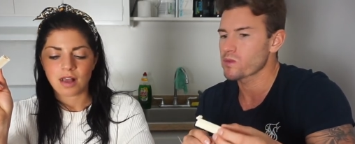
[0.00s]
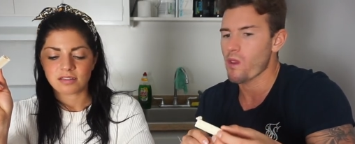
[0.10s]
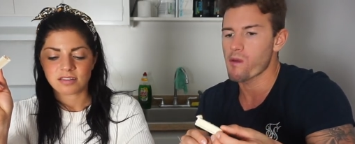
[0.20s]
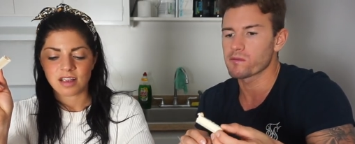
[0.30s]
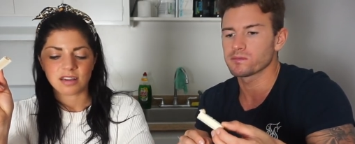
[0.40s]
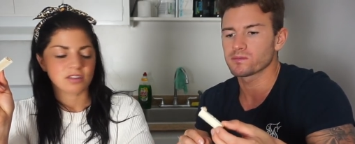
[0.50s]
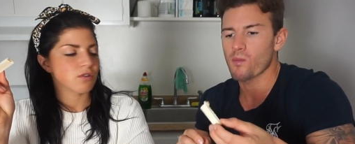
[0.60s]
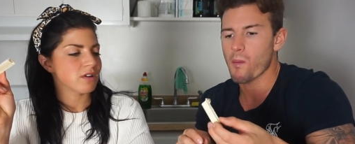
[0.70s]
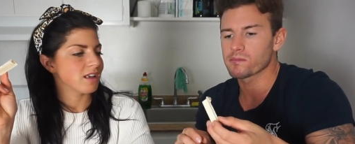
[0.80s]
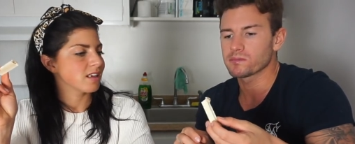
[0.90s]
Speaker 1: I said I
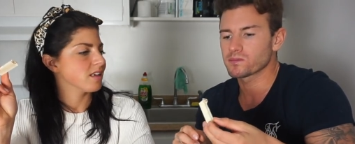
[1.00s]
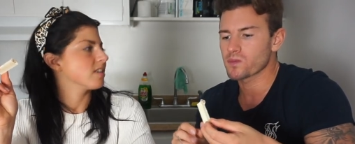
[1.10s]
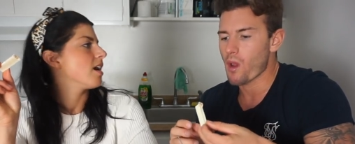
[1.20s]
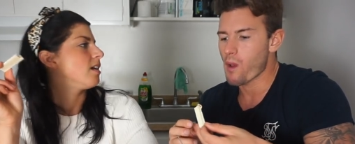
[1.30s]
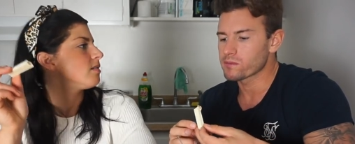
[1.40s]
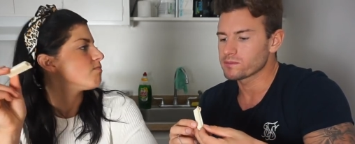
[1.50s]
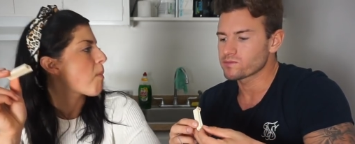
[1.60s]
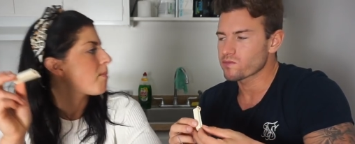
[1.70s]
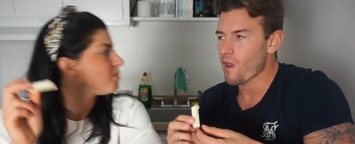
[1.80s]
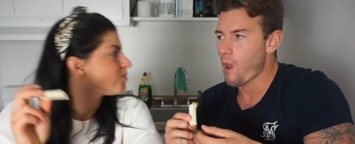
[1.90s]
don't like Kit Kat.
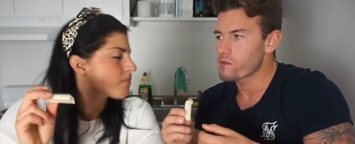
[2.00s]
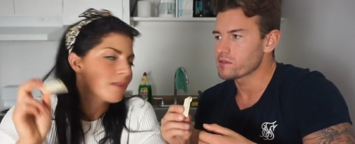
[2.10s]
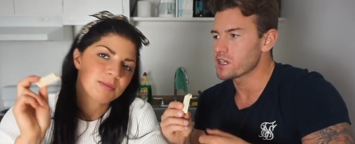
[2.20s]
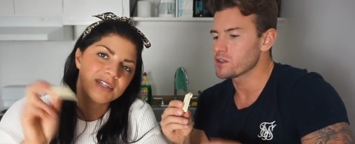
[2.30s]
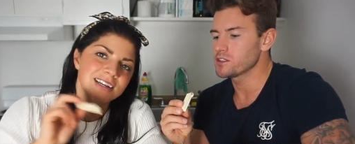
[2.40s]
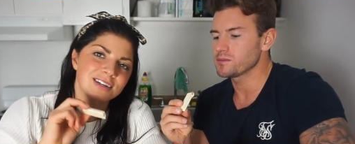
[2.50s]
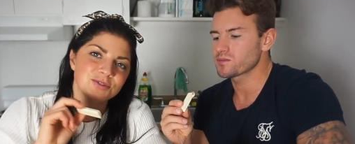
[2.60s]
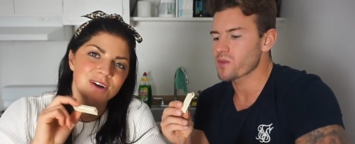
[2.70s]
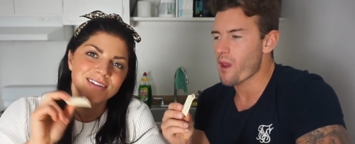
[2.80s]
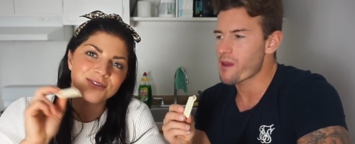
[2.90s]
But I then I
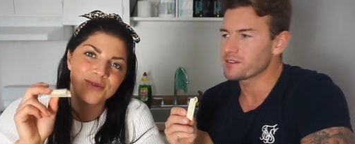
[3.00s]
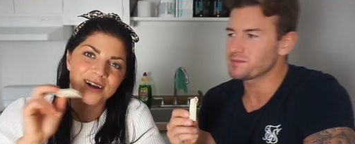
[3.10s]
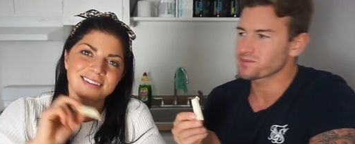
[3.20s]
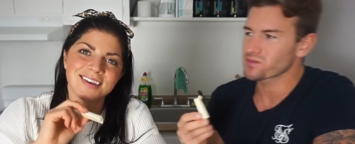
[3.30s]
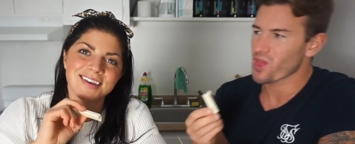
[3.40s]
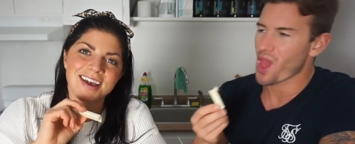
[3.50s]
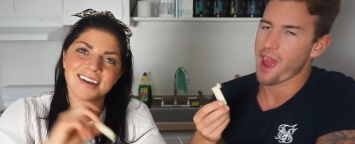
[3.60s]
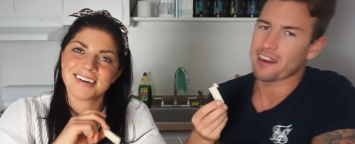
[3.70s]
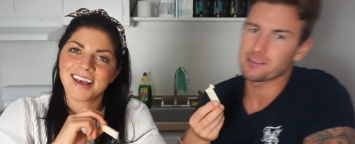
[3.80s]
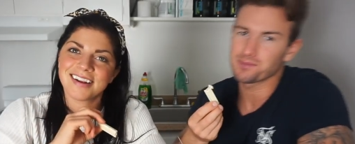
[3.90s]
tried the white Kit
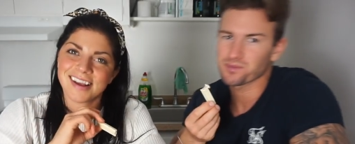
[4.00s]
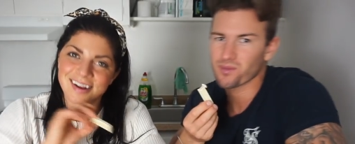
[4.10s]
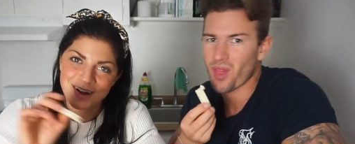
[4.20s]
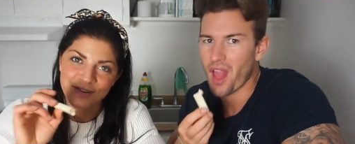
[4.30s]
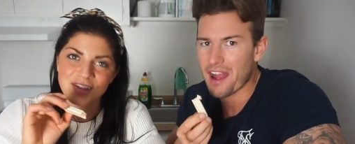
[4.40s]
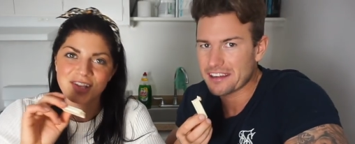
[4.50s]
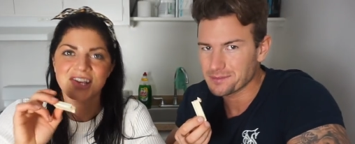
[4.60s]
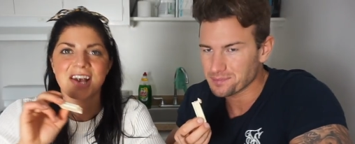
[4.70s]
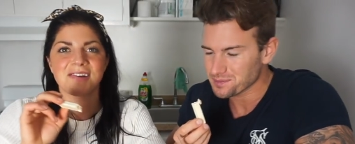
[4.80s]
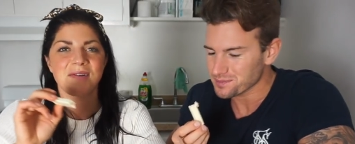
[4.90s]
Kat and I love Kit
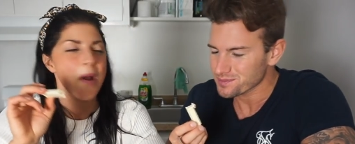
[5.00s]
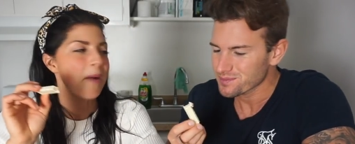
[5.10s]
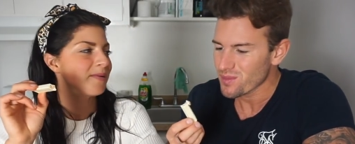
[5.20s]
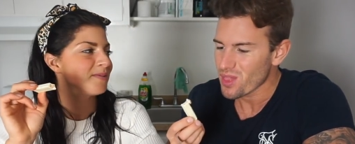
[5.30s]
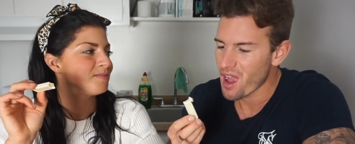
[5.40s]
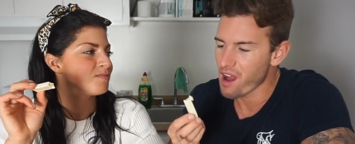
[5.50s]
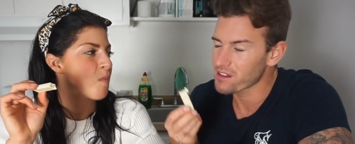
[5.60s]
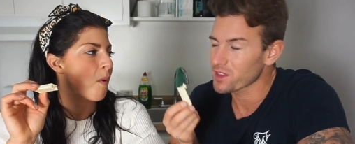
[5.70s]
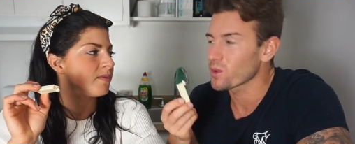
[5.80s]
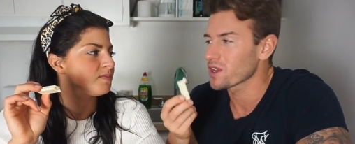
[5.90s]
Kat.
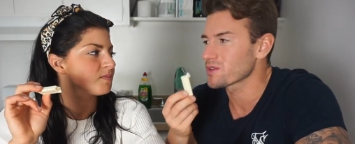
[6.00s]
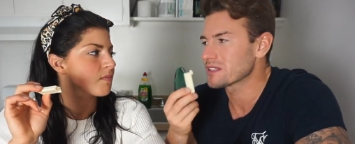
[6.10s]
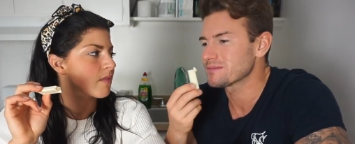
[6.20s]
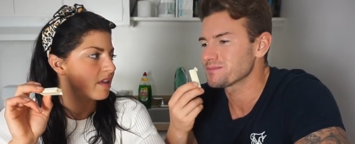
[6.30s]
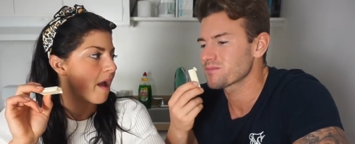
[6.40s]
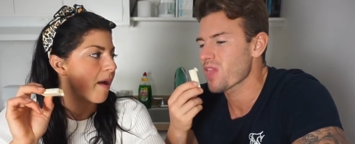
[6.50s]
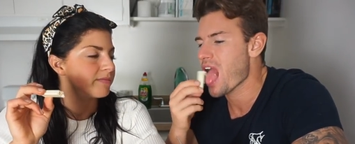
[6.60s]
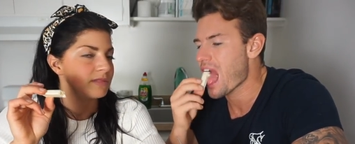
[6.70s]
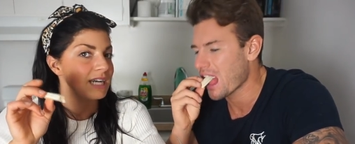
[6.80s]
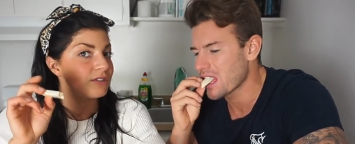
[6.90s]
Speaker 2: The white one?
Speaker 1: Yeah,
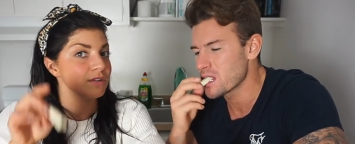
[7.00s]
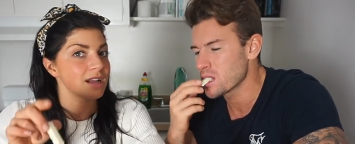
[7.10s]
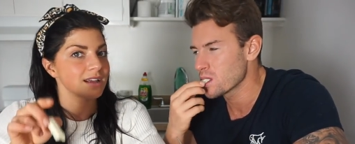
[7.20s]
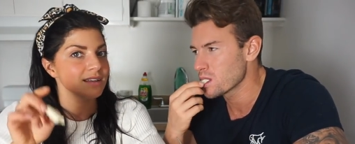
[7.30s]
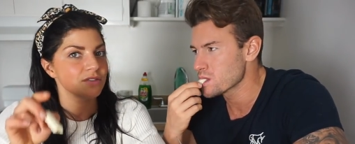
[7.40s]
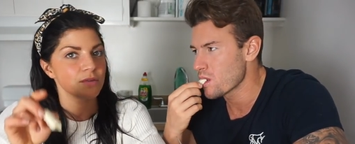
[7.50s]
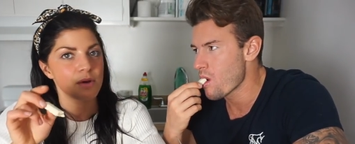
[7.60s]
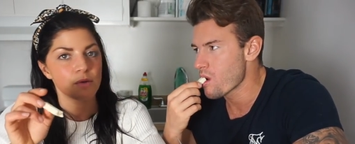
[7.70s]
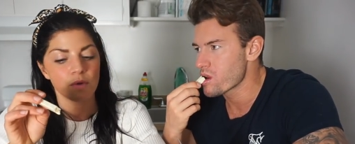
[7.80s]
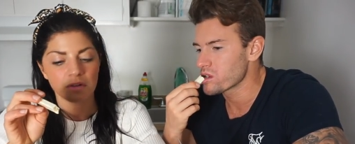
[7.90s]
I don't like the
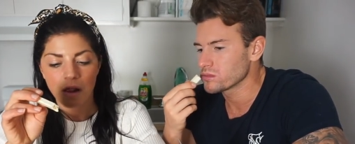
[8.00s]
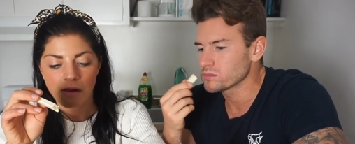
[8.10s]
brown one.